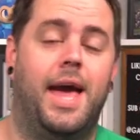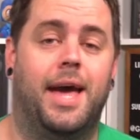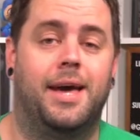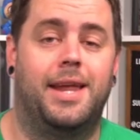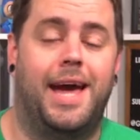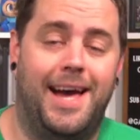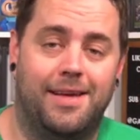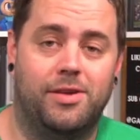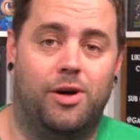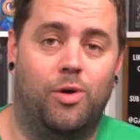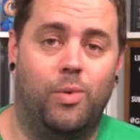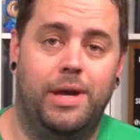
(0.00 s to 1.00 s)
And as
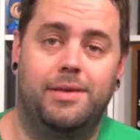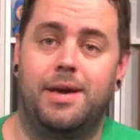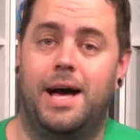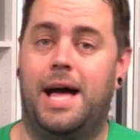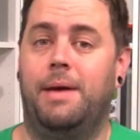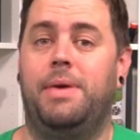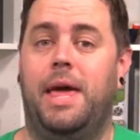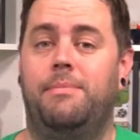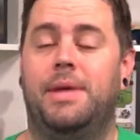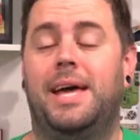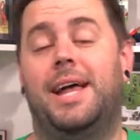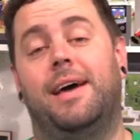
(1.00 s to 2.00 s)
always, I'm Game Dad.